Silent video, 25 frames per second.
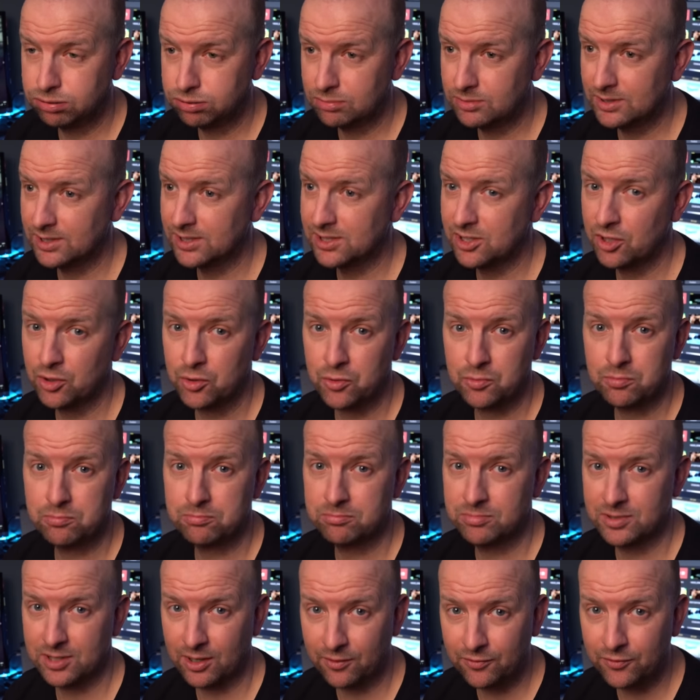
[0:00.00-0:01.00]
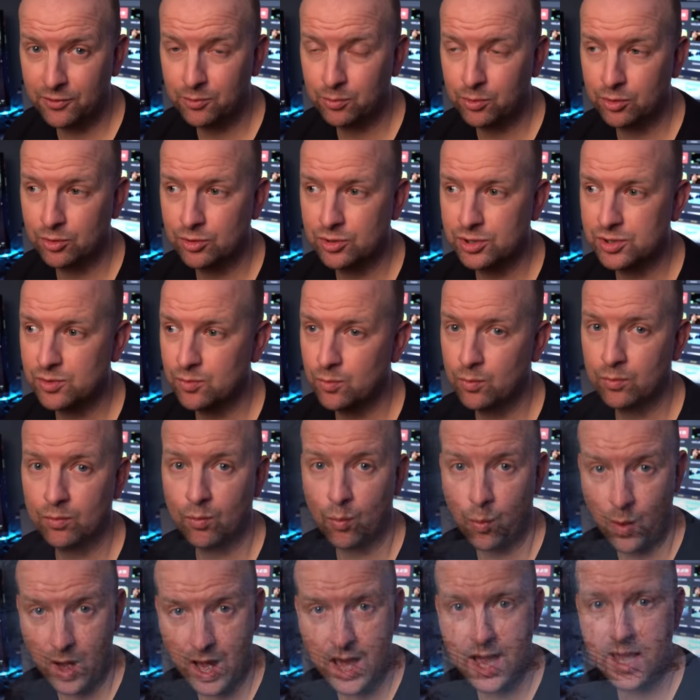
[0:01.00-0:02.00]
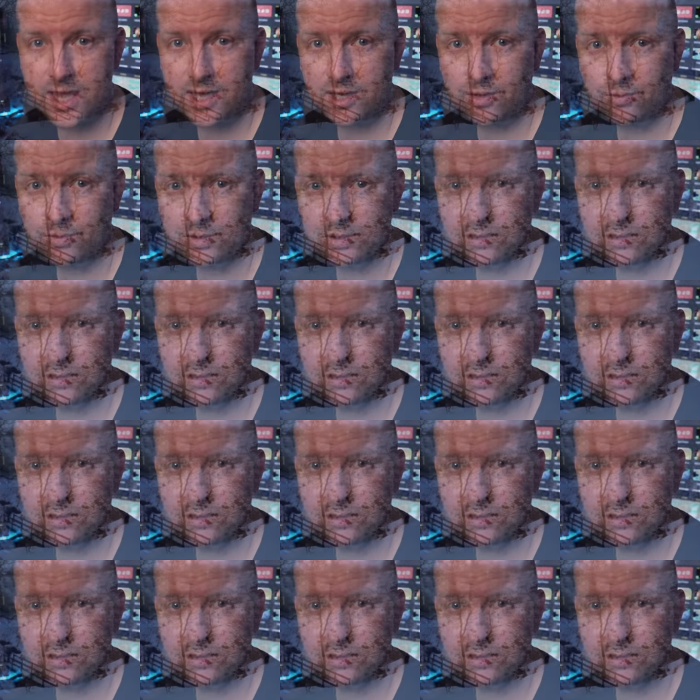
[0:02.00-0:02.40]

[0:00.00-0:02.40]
just how tough it was and why we